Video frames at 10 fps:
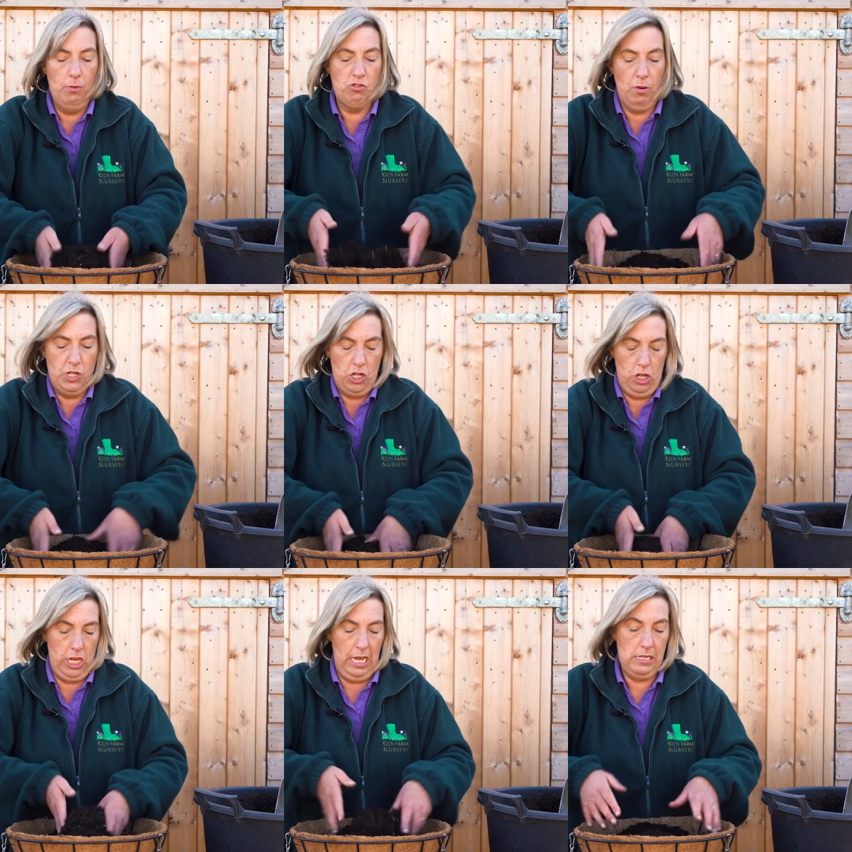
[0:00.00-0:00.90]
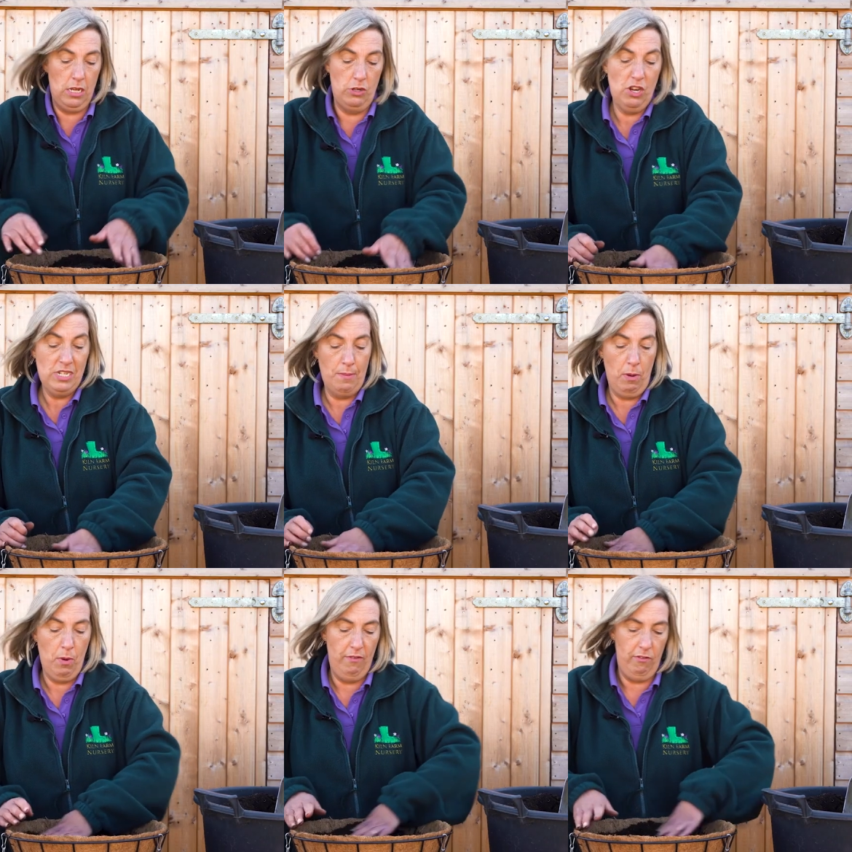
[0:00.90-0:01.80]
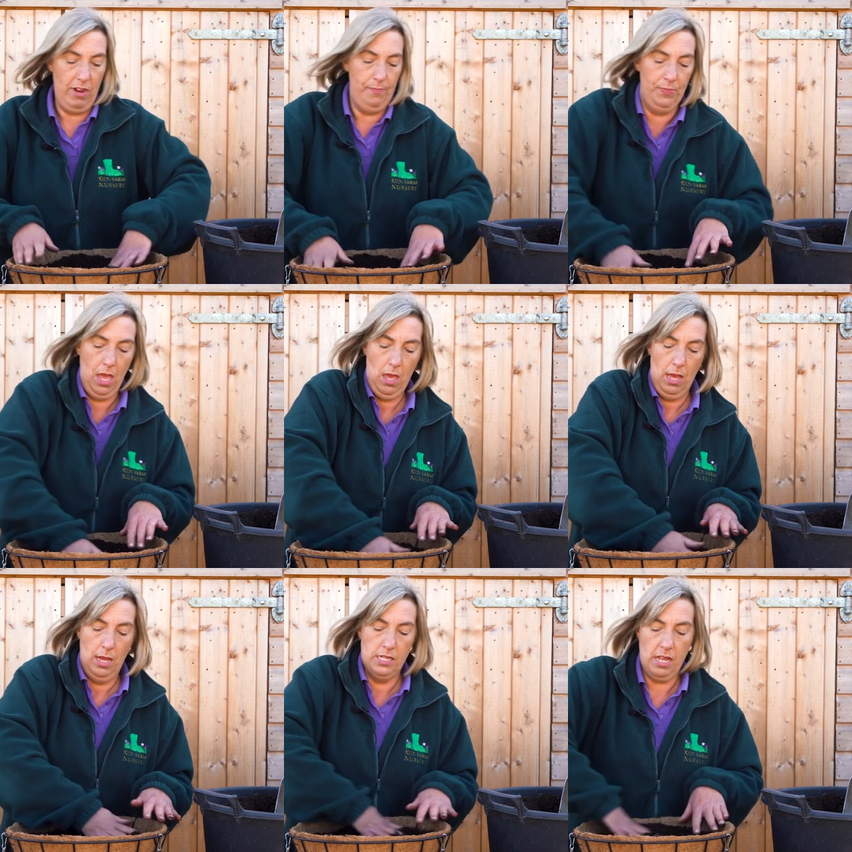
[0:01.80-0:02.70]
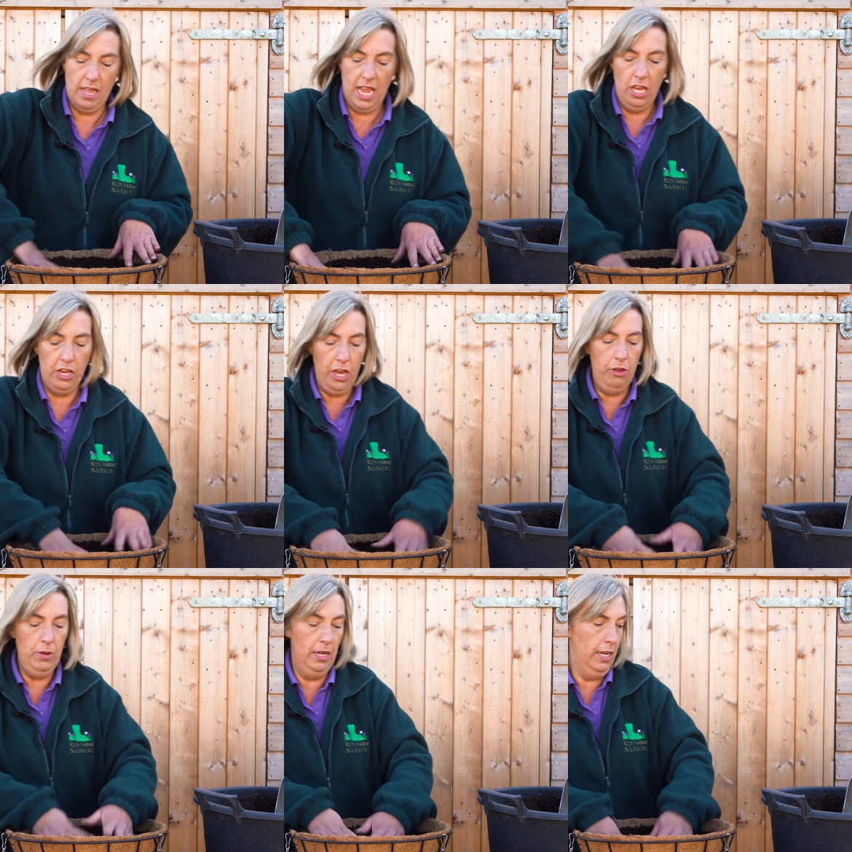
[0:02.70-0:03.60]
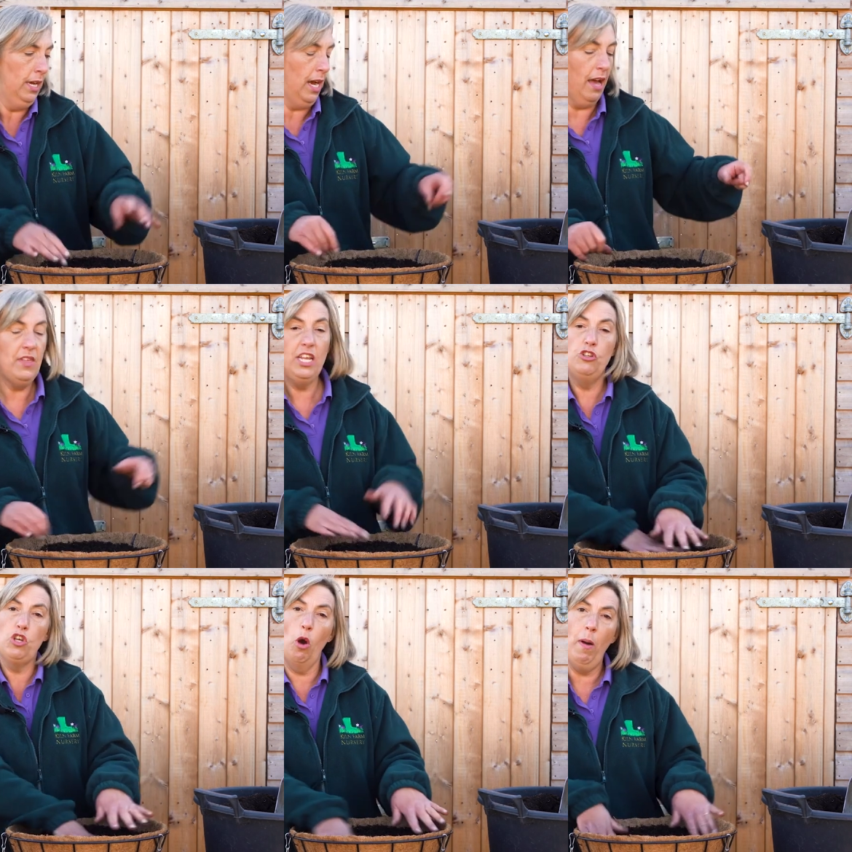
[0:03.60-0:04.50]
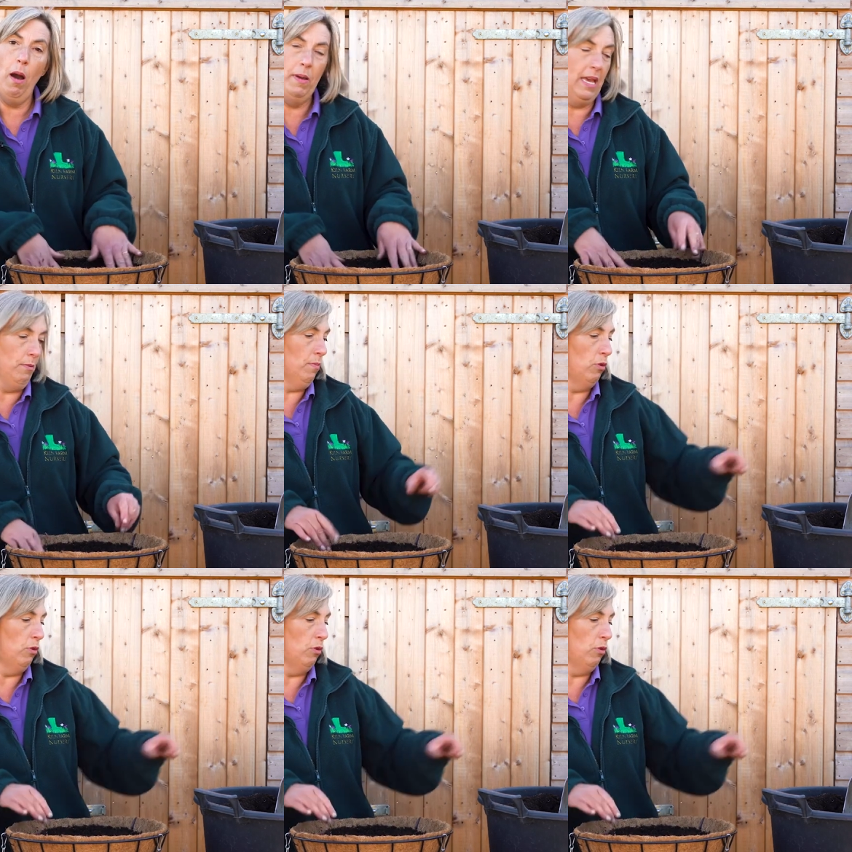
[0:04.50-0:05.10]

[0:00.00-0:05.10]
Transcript: was rubbish at cooking, so don't take my word for it. So there you go. And then you top up again with